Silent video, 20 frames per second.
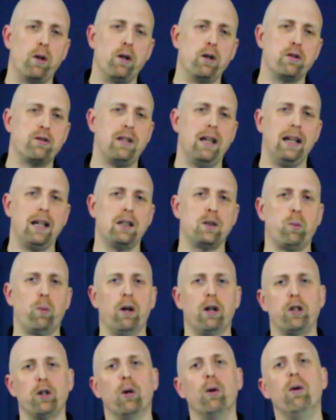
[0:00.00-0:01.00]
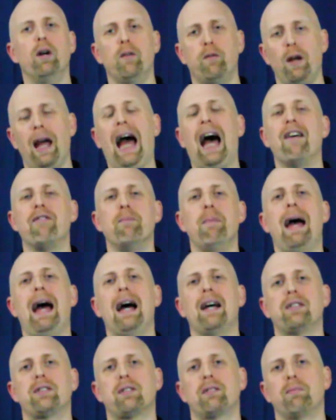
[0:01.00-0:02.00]
of those things where if you have
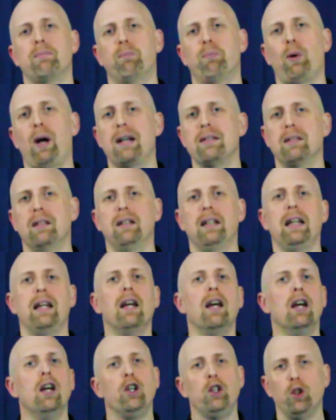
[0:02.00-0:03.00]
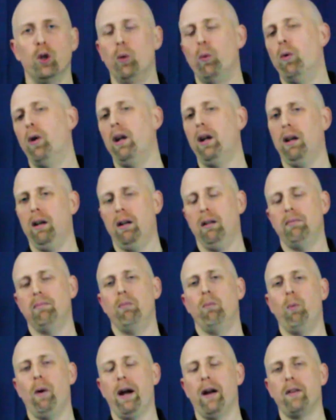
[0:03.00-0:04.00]
masks presently, you'll want to
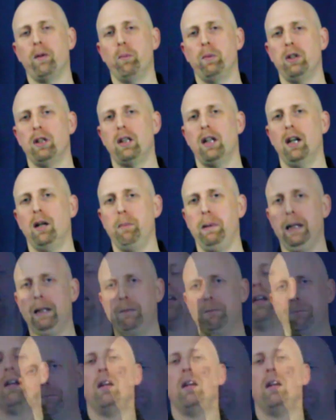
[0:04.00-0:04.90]
wear them when you come in.